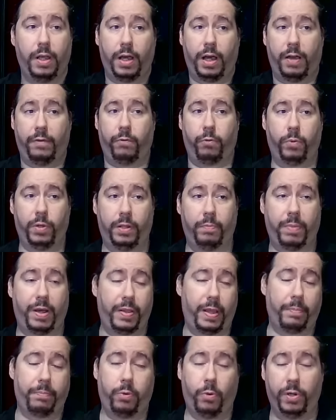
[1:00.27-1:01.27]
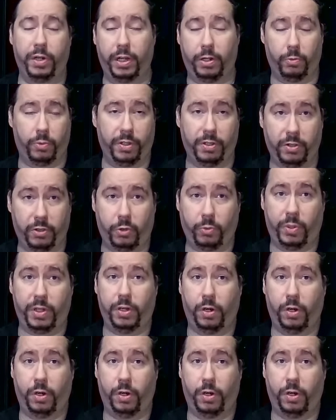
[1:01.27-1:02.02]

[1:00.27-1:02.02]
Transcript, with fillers: I've writ- by that point I'd written three